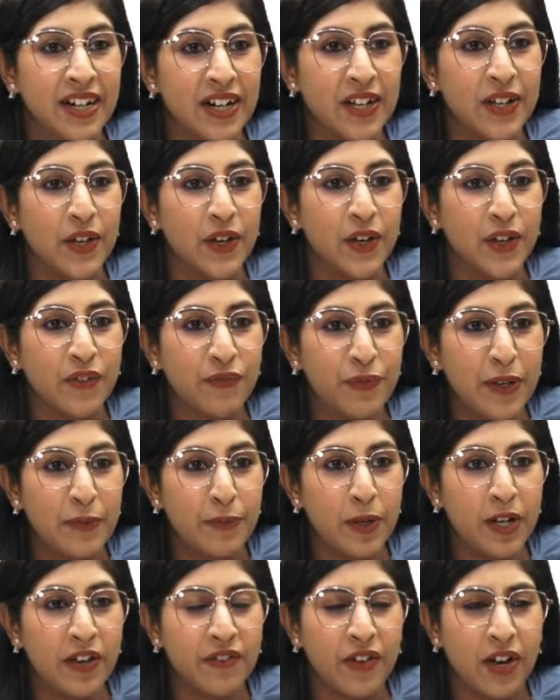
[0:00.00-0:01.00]
A lot of
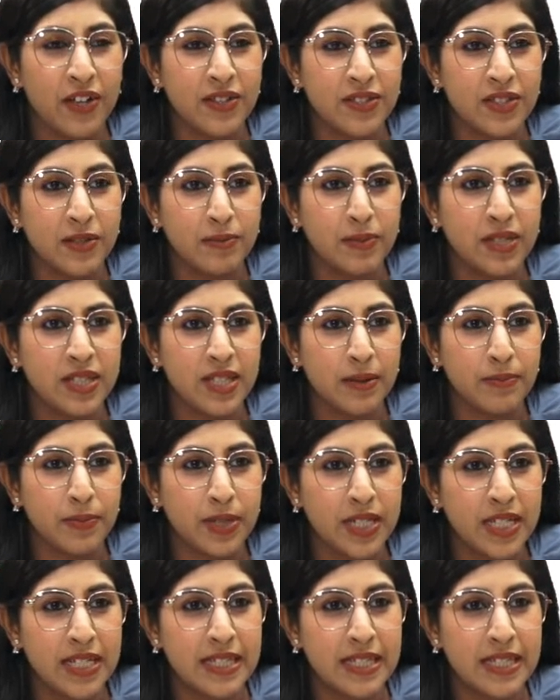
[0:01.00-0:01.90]
people have answered me. Somebody